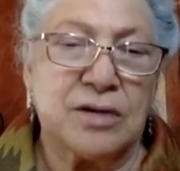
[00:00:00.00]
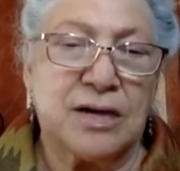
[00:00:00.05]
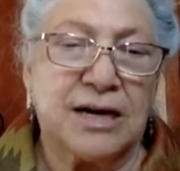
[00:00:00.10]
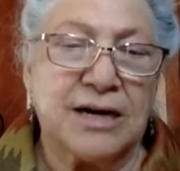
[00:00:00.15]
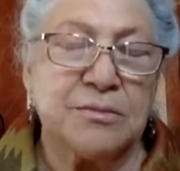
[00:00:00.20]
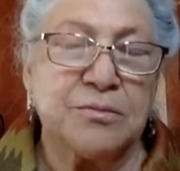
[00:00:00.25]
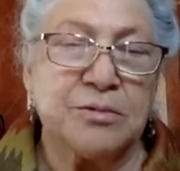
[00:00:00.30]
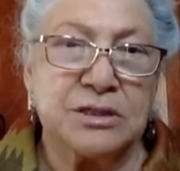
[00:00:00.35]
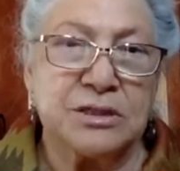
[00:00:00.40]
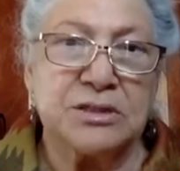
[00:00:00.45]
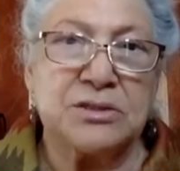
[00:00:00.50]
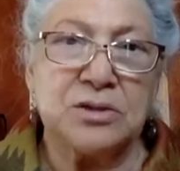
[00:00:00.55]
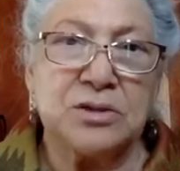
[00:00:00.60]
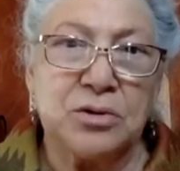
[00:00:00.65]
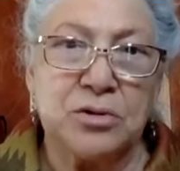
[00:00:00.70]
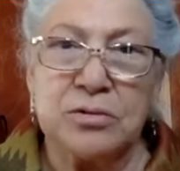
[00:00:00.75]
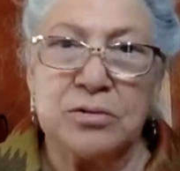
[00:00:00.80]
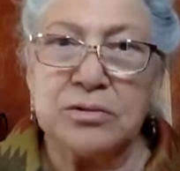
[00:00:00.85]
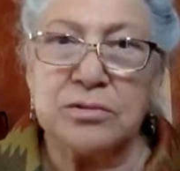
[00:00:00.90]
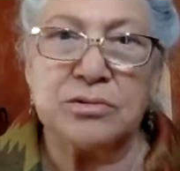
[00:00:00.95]
was
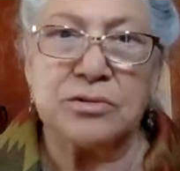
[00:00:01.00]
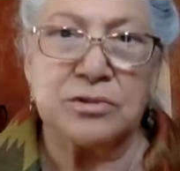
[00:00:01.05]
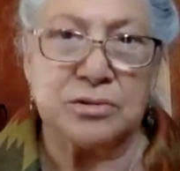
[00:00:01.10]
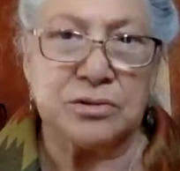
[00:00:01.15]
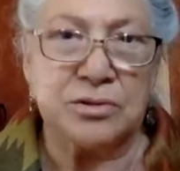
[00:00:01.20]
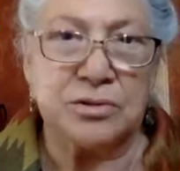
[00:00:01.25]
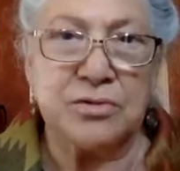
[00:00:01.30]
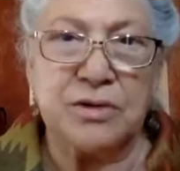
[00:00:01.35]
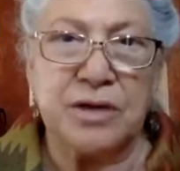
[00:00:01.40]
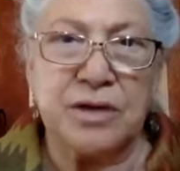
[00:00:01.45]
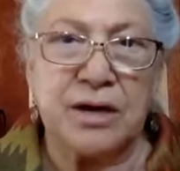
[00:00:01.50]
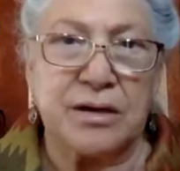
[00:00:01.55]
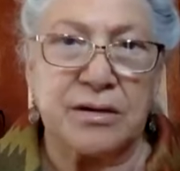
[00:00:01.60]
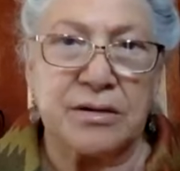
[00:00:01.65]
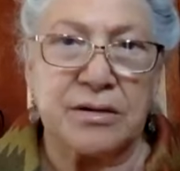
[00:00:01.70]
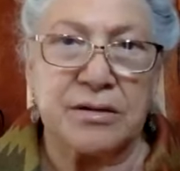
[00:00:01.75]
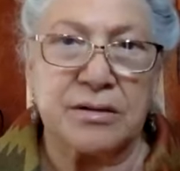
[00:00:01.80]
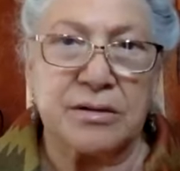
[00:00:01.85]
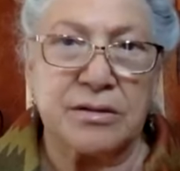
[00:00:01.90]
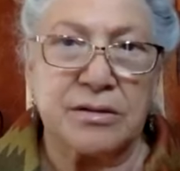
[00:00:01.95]
told to do that.